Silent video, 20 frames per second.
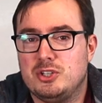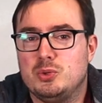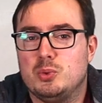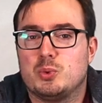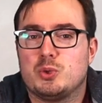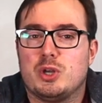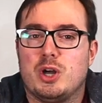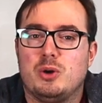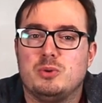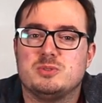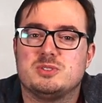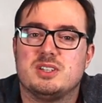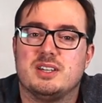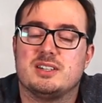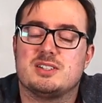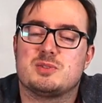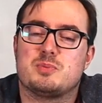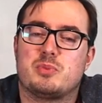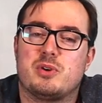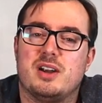new Colt
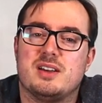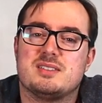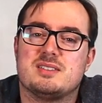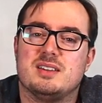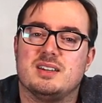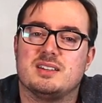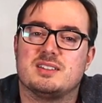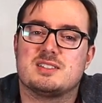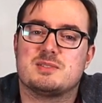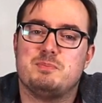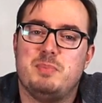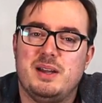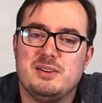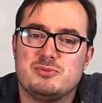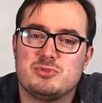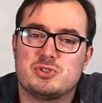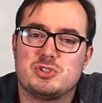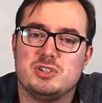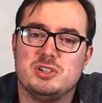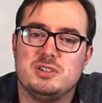Express
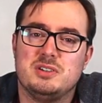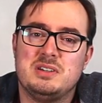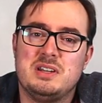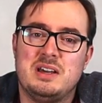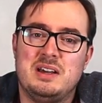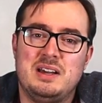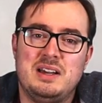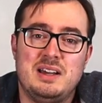expansion.